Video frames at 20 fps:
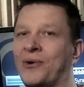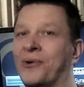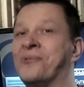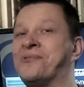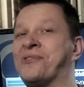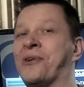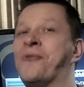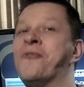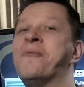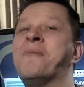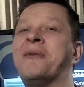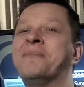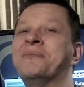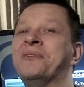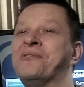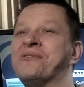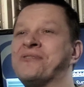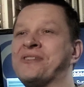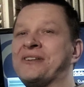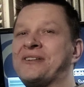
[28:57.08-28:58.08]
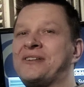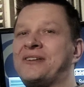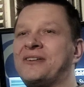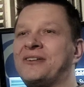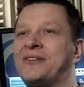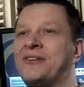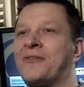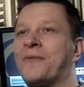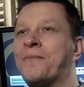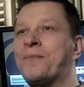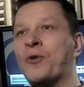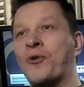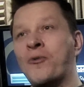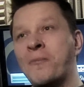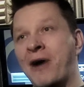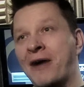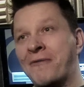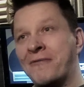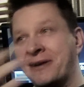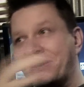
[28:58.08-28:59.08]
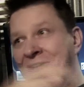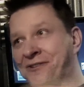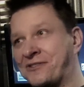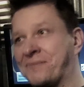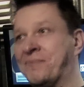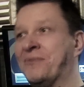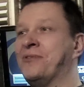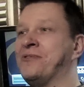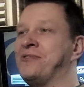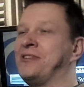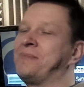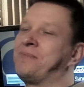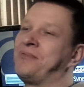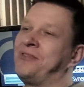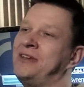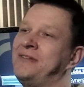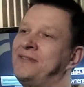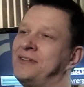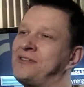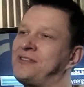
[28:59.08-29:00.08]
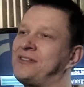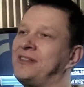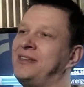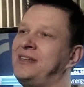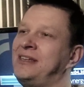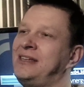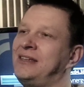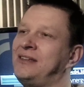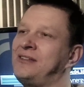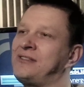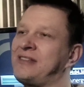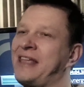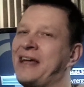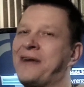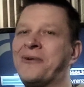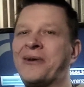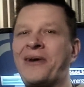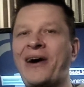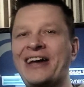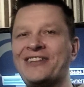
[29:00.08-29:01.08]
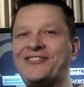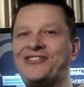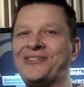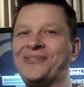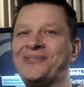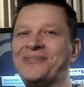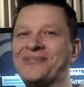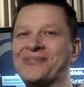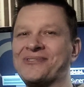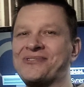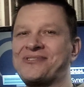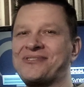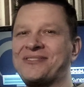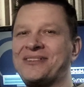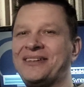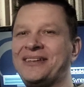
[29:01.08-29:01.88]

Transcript: Also, all my released music previously is now on iTunes,